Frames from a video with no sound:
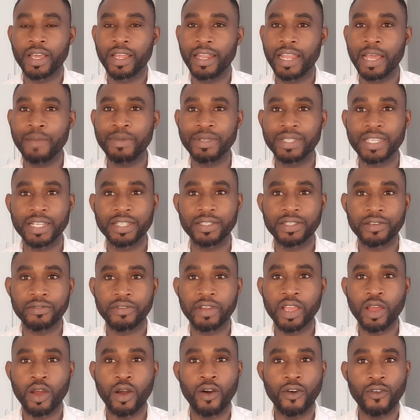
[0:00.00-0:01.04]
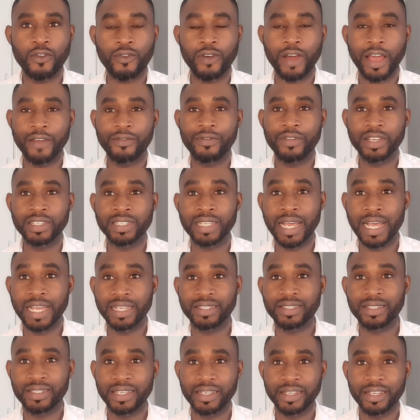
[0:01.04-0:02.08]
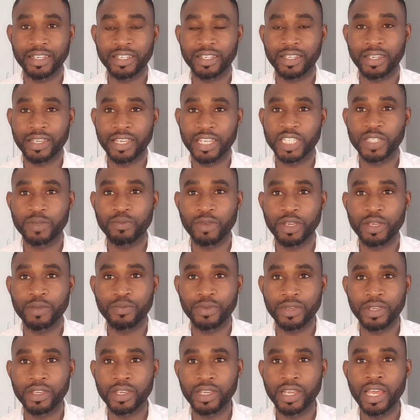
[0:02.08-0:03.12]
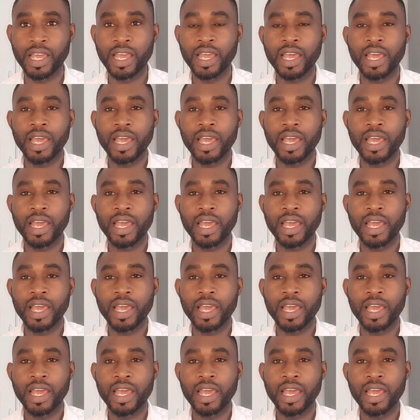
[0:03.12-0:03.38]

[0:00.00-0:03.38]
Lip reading: let me say, 3 or 5 years, as the case may be,